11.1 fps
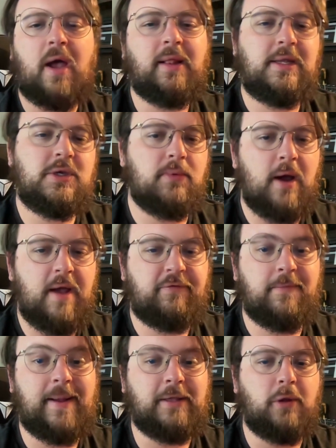highly derived
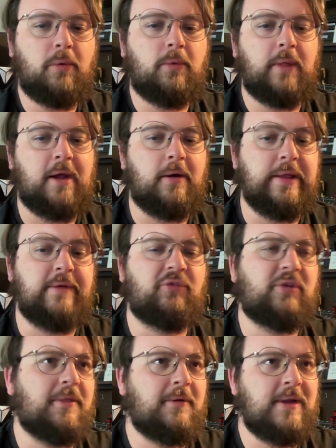from my local area of
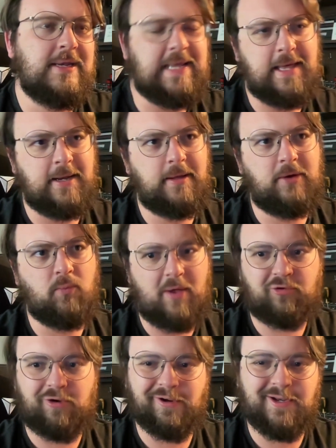southern Indiana and
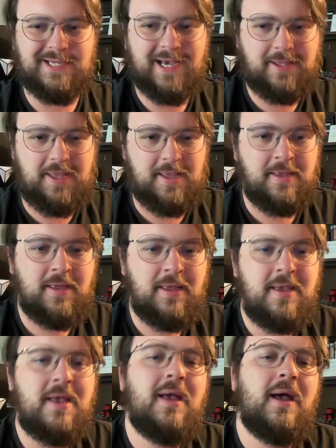western Kentucky.
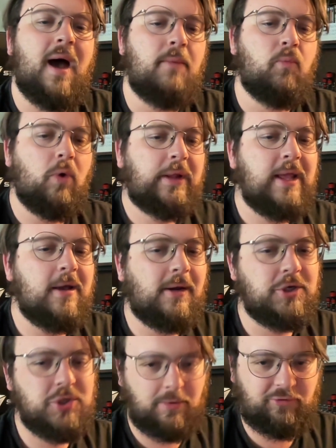I'm working on a
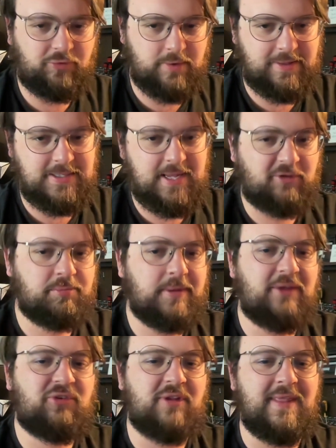short story that takes
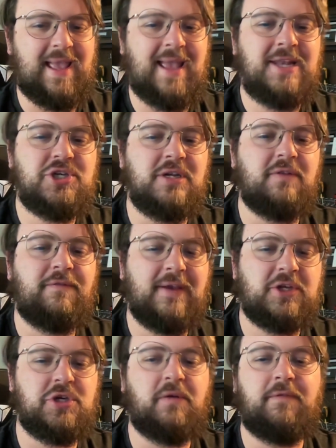place in the ancient
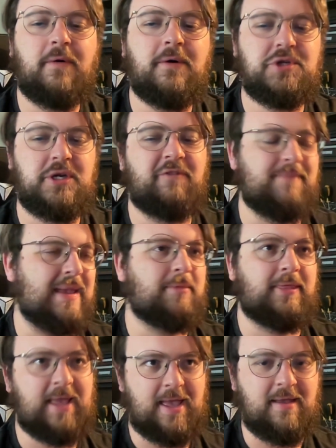fictional version of
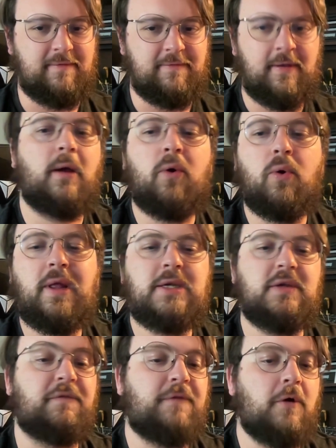Mammoth Cave. According
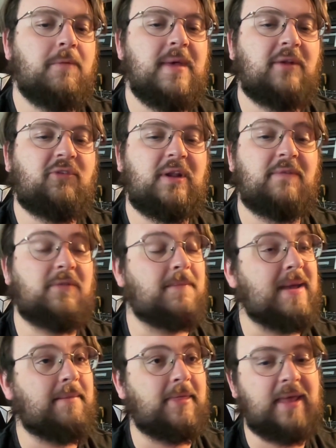to folk medicine of the
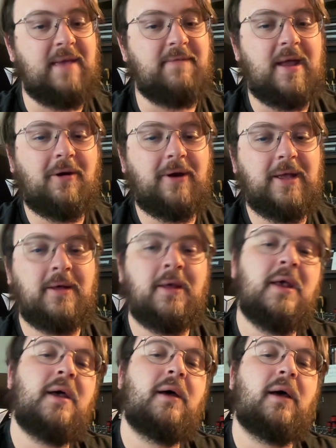Mammoth Cave area,
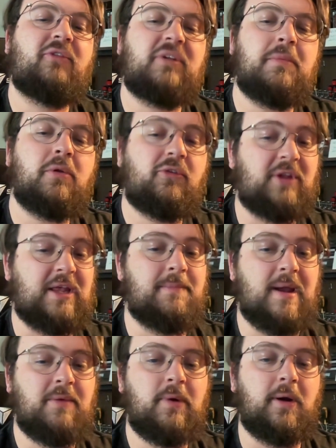a similar scene
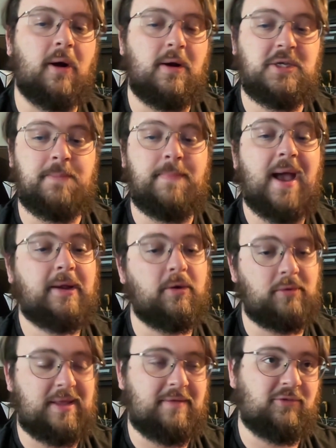might regard tobacco
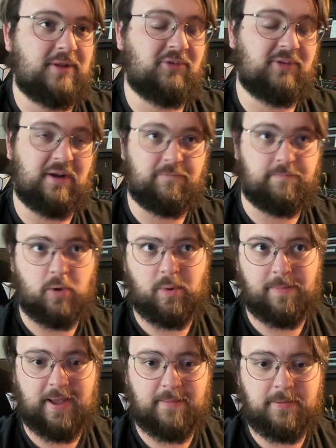leaves instead of
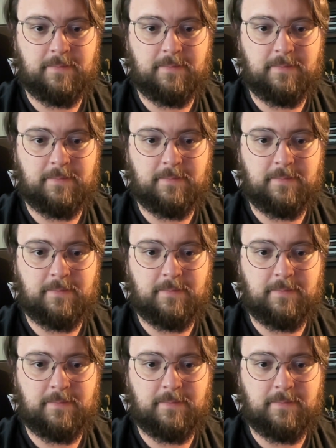baobab.